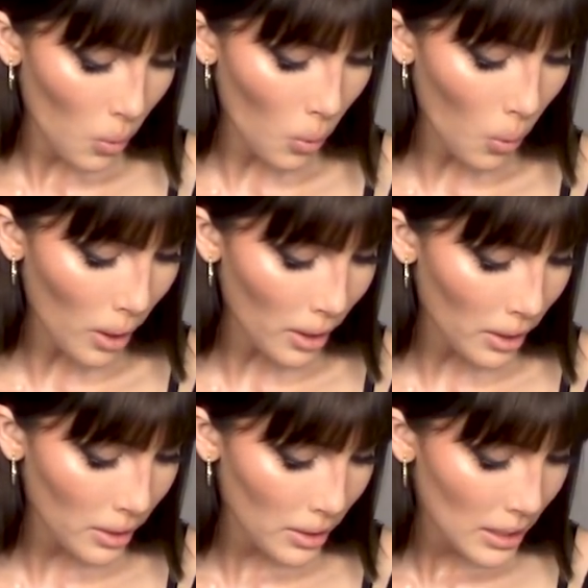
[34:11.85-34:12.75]

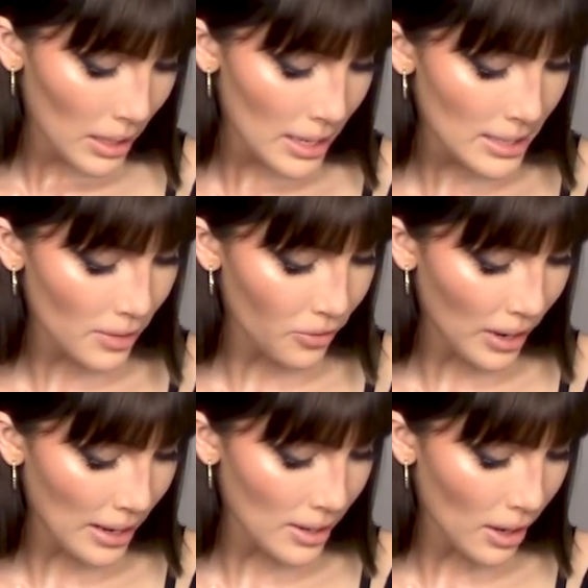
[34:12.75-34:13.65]
Or he's afraid